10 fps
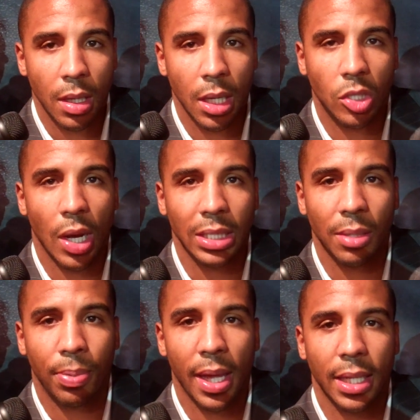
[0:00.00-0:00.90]
He tries
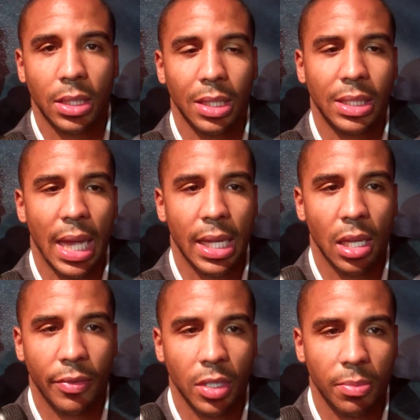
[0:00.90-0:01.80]
to play into the
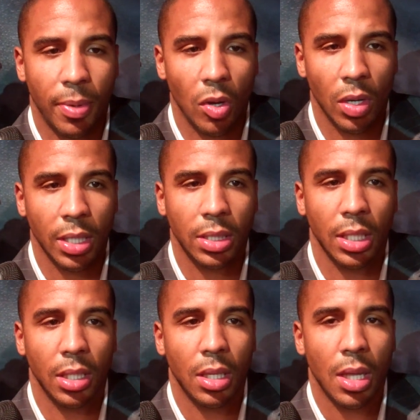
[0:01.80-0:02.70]
psyche of his opponents,
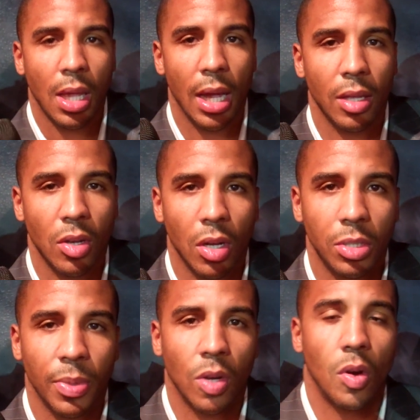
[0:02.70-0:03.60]
and he, you know,
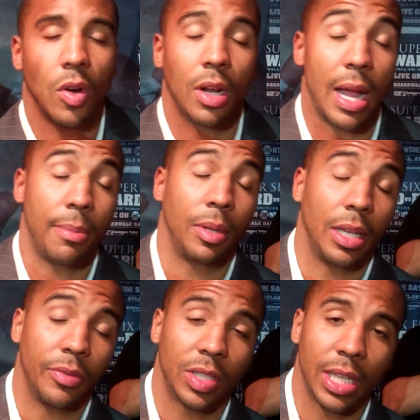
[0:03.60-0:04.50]
he's been quoted, I
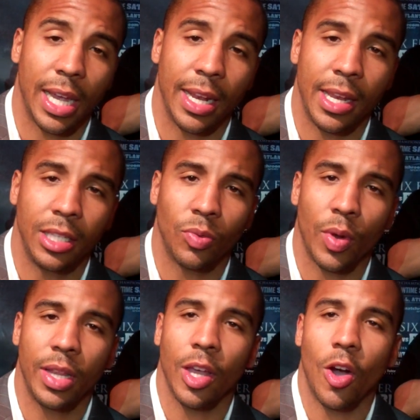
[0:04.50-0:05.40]
believe, as saying that he's
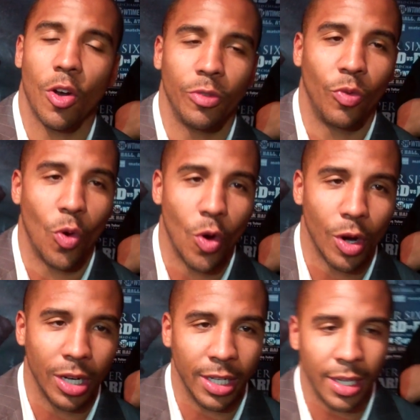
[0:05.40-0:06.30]
reading The Art of
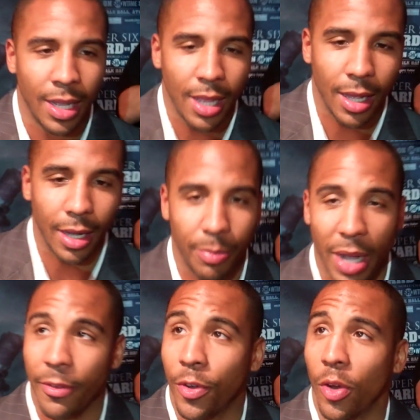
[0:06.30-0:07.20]
War. And,
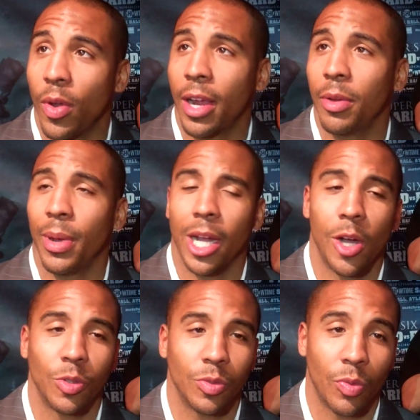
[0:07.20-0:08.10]
but for the record, my
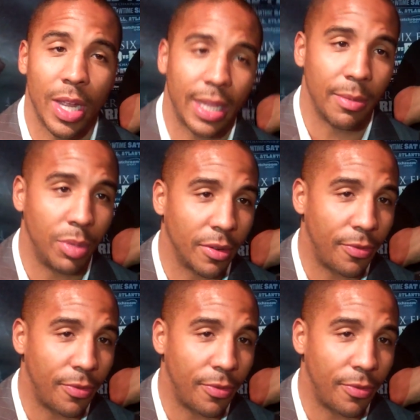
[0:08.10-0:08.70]
coach read that book